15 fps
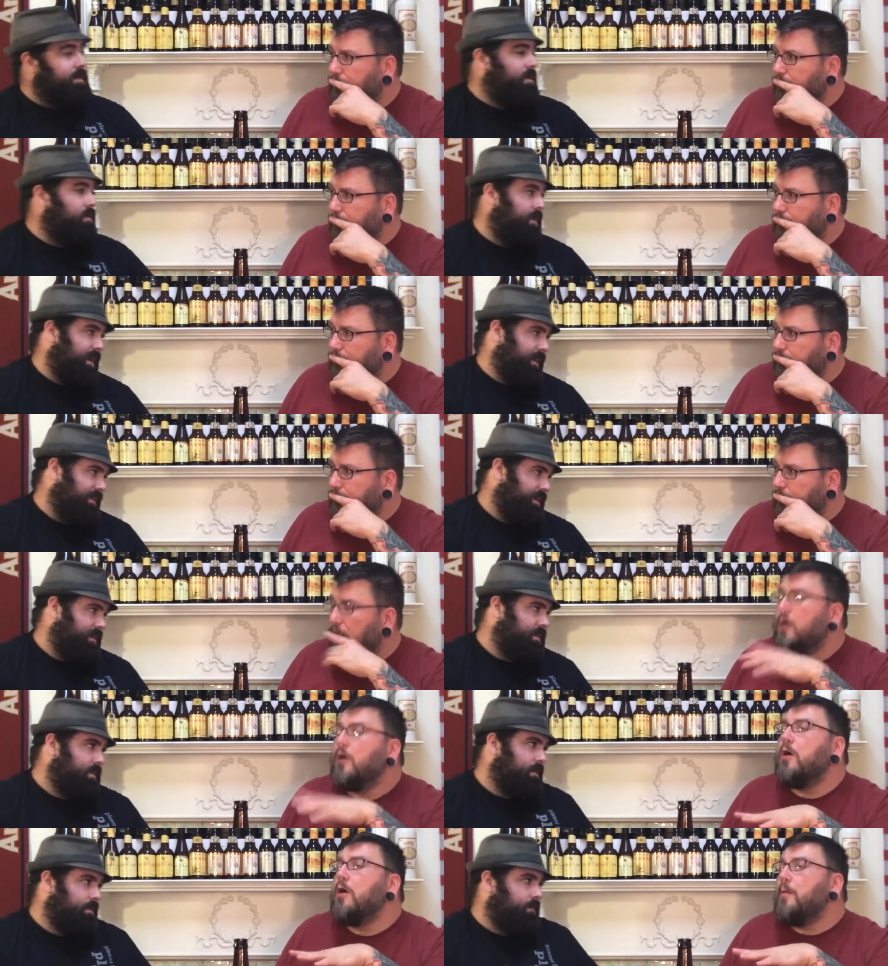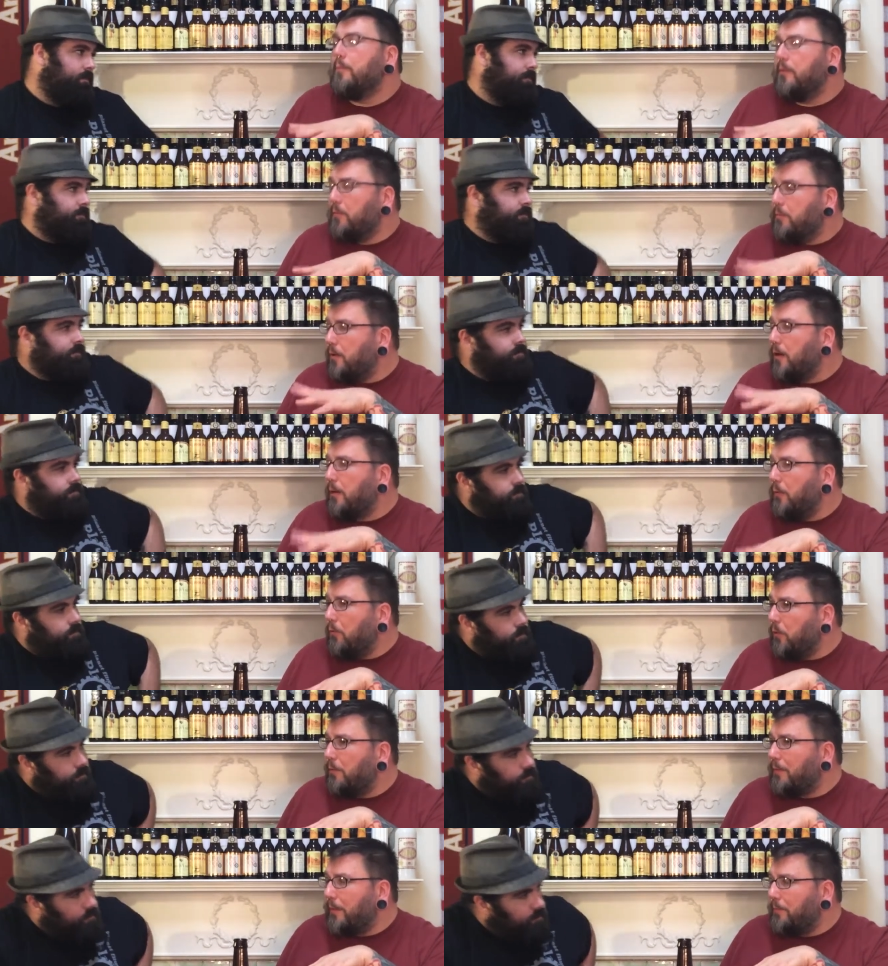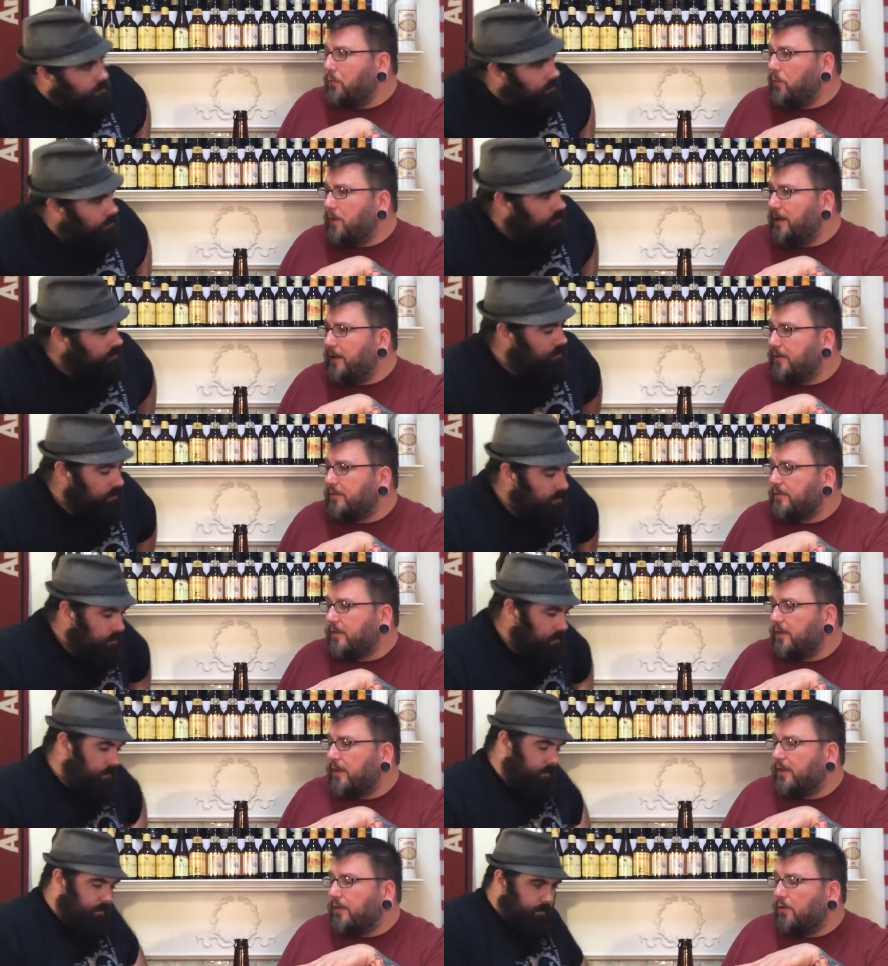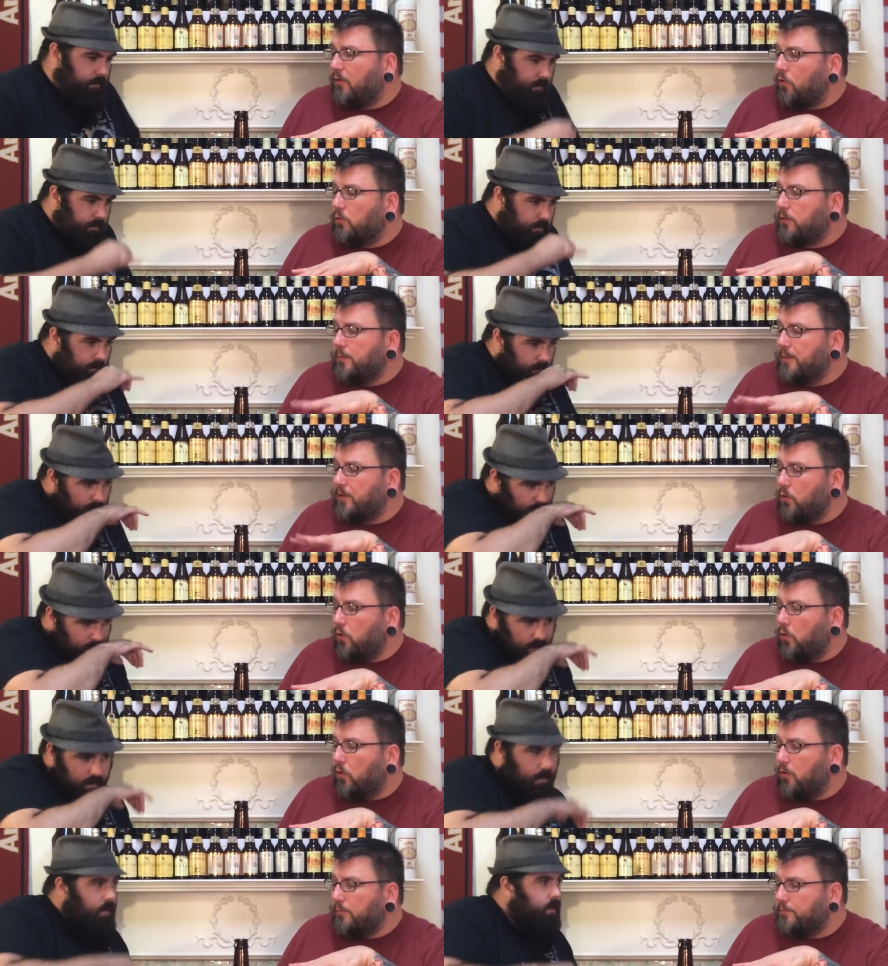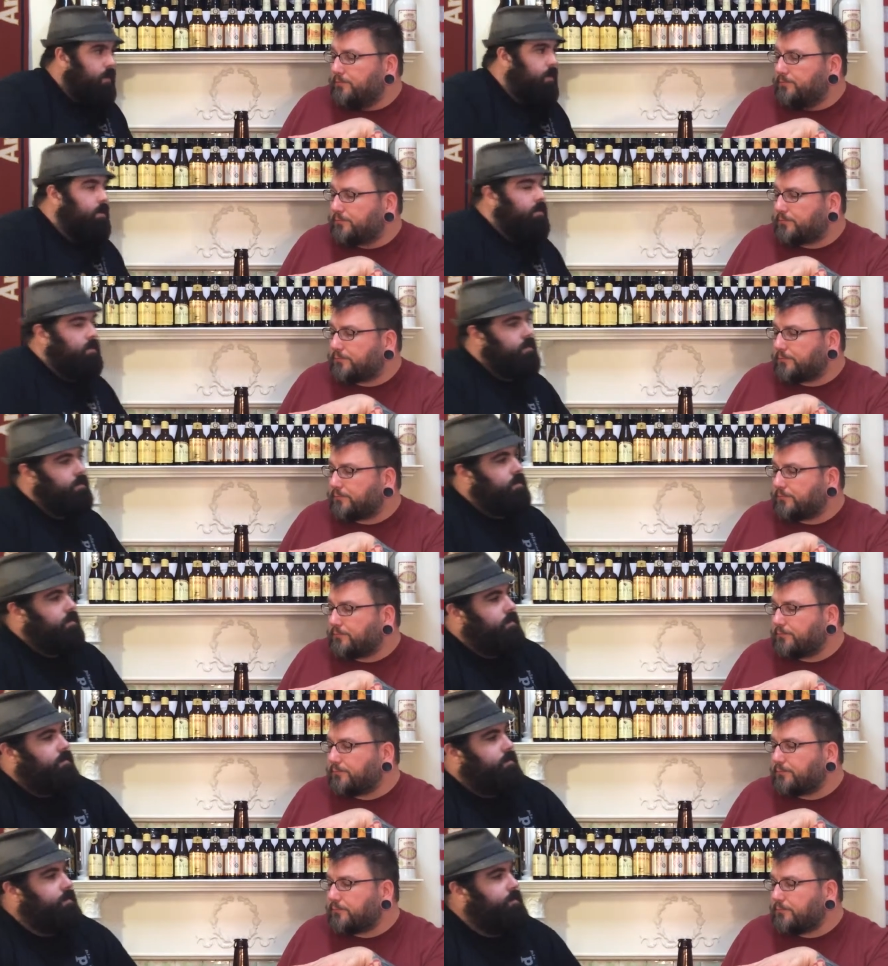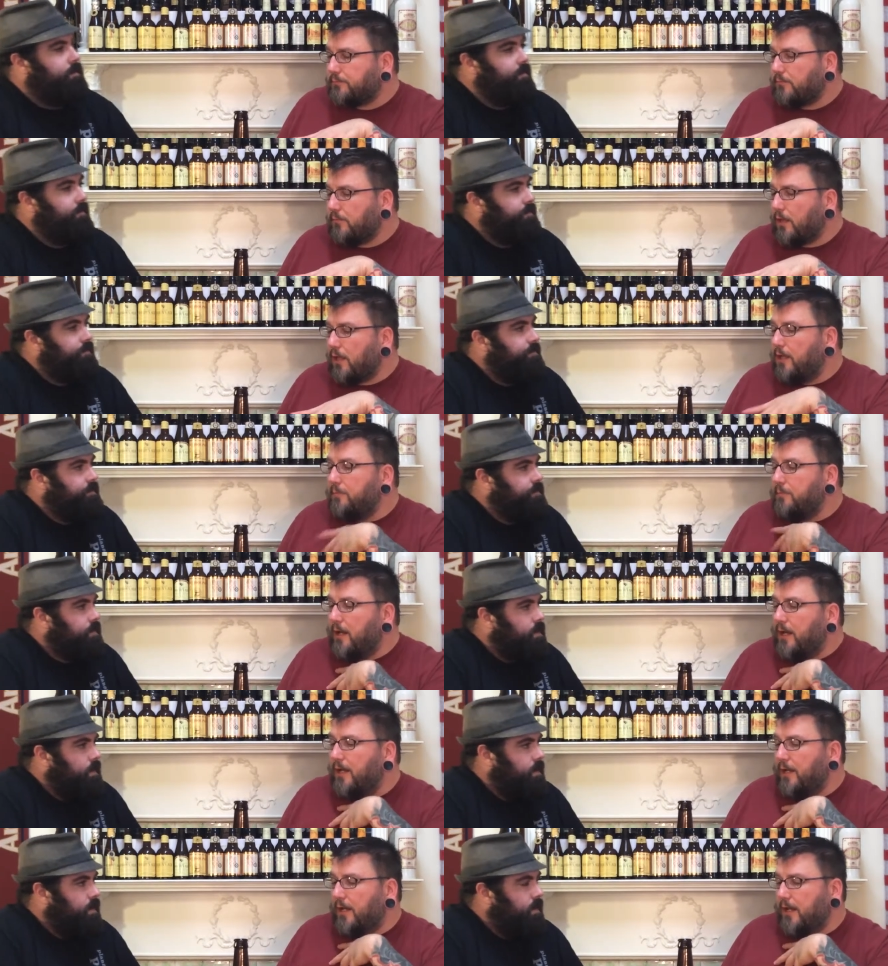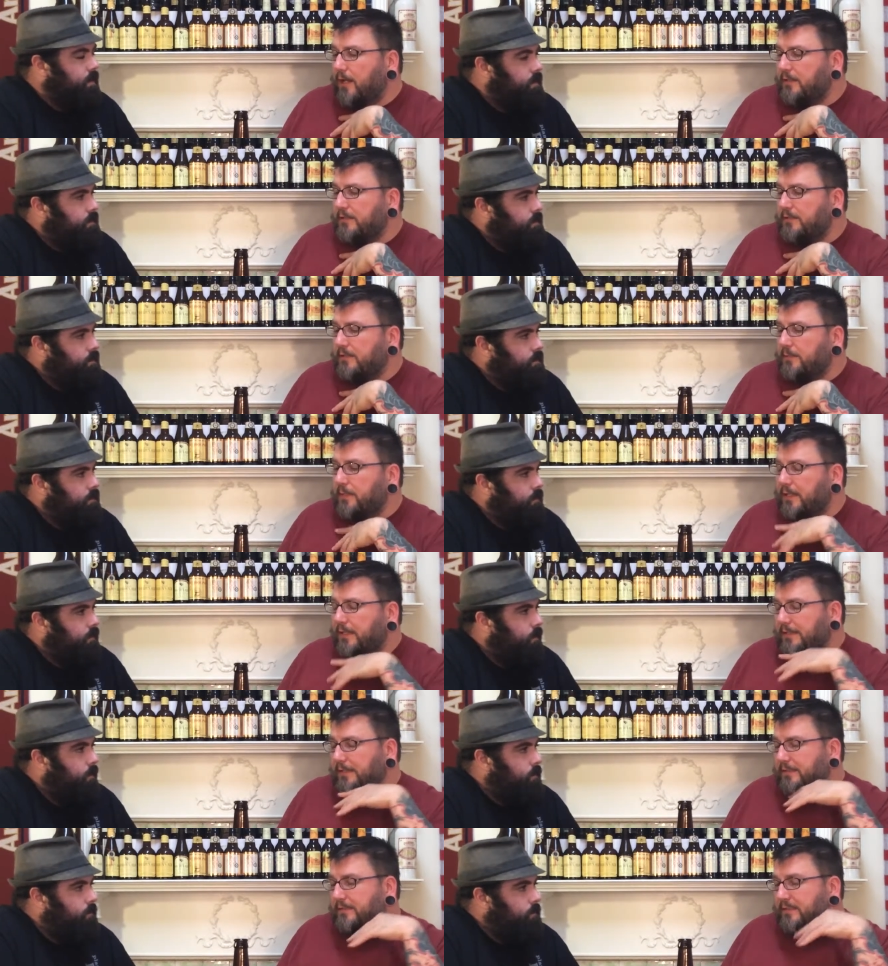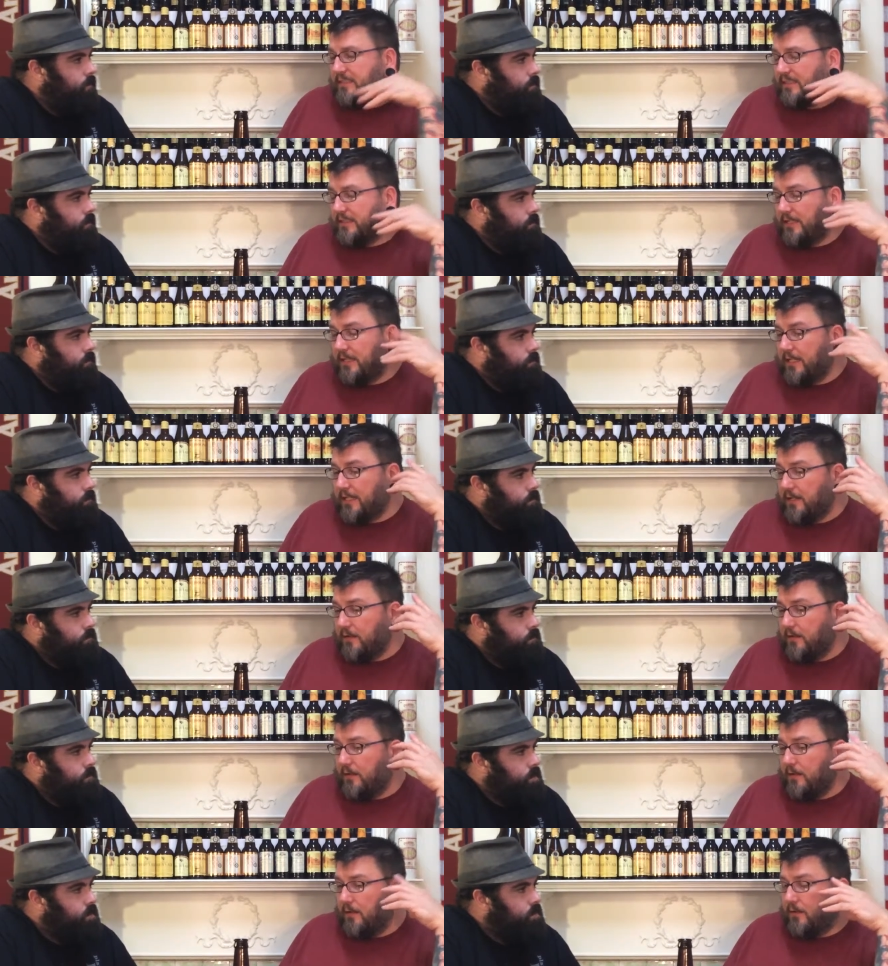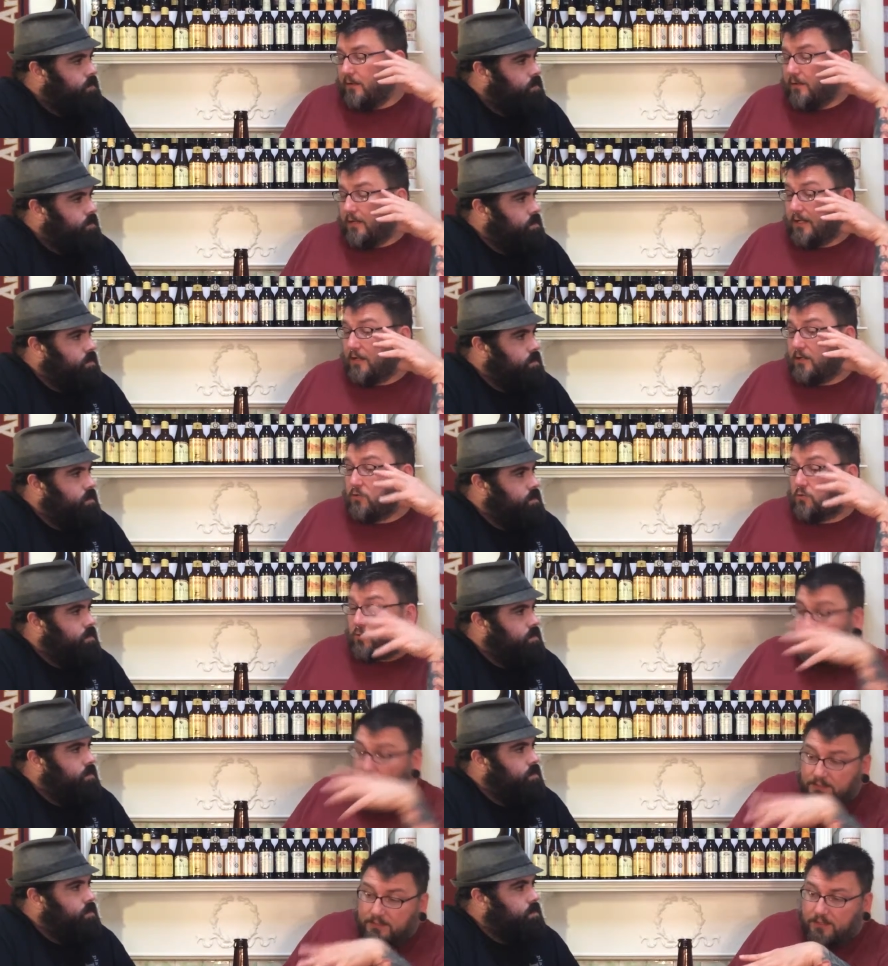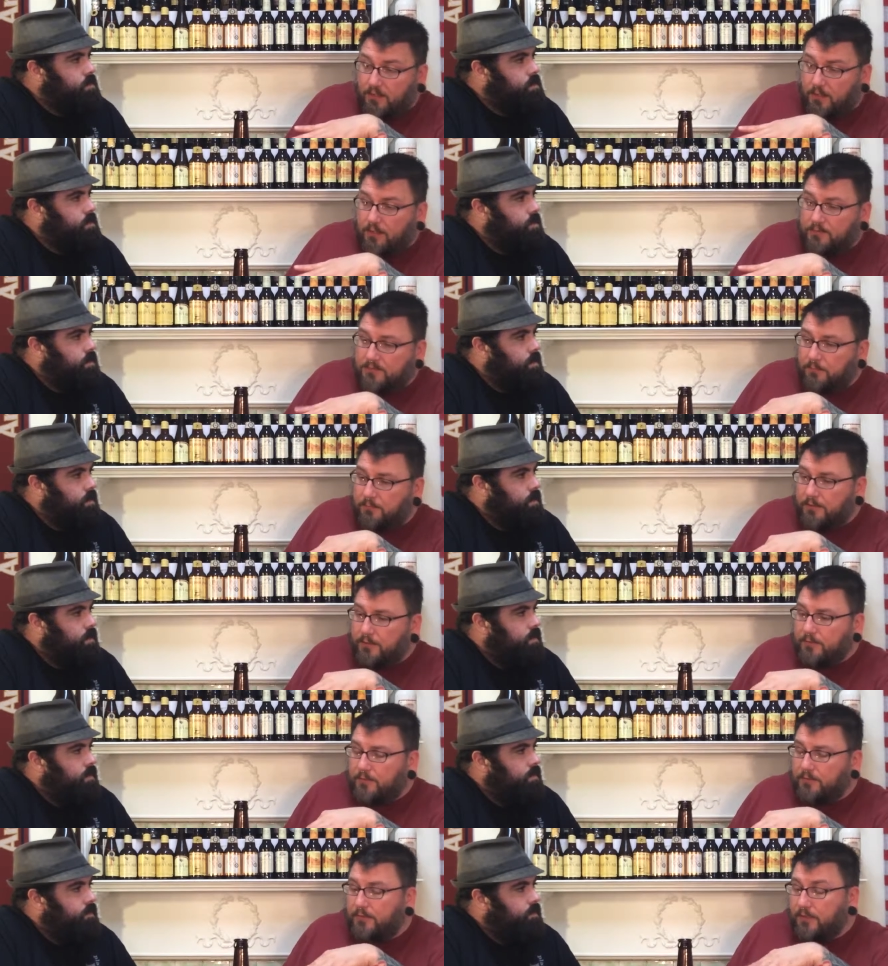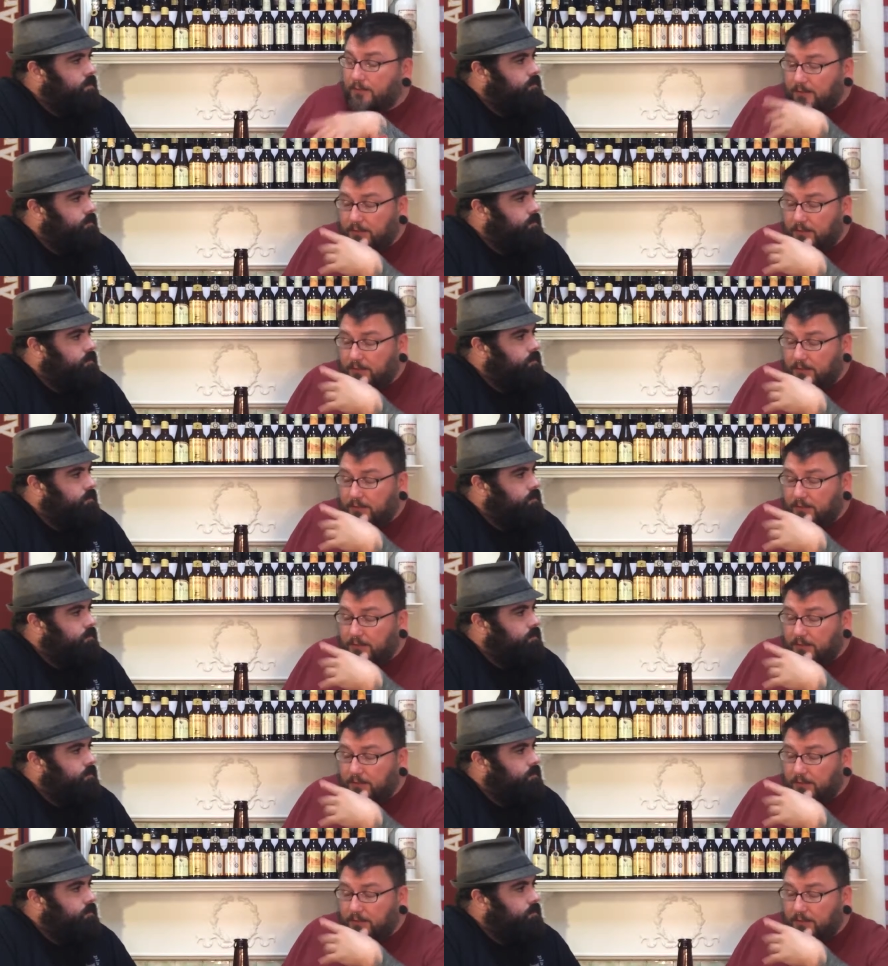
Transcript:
Speaker 1: beer like this. But my, what my point is, in an ultimate goal, in my eyes, to make this like a, like a crazy awesome beer, not